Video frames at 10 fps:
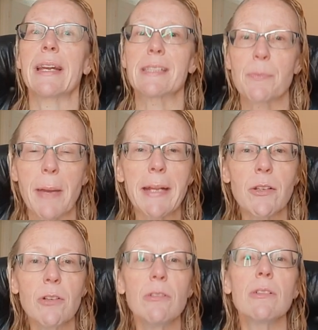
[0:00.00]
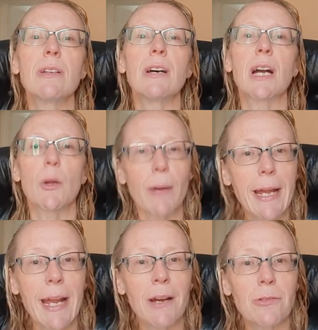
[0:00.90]
spaniel, a
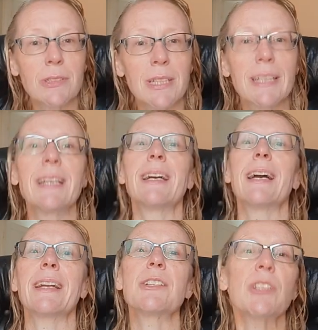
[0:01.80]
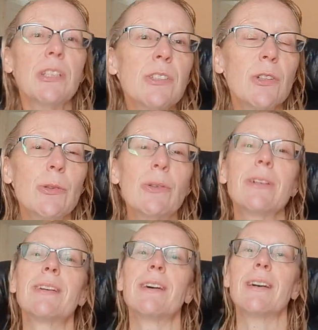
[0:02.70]
greyhound, and a shih tzu
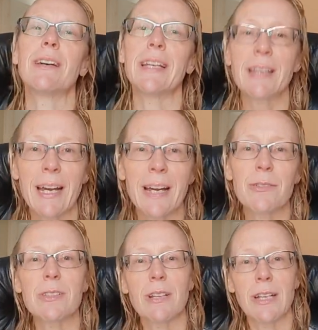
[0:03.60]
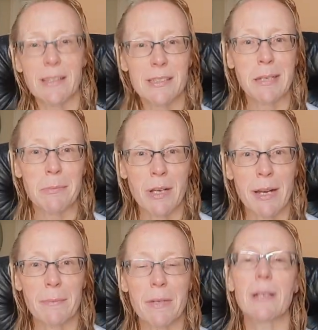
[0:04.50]
in the house at the same
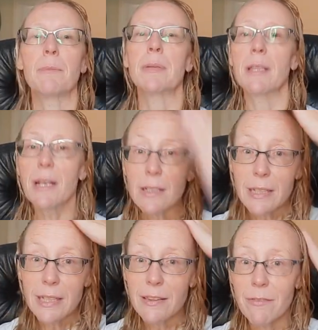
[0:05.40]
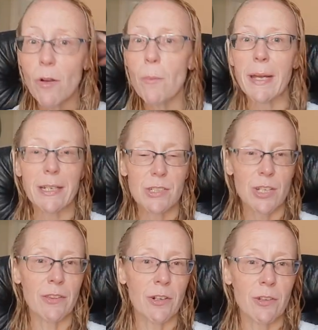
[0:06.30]
time. But luckily, they've all met each
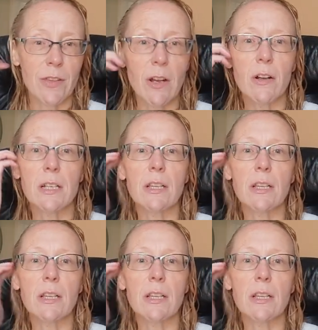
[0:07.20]
other. They all get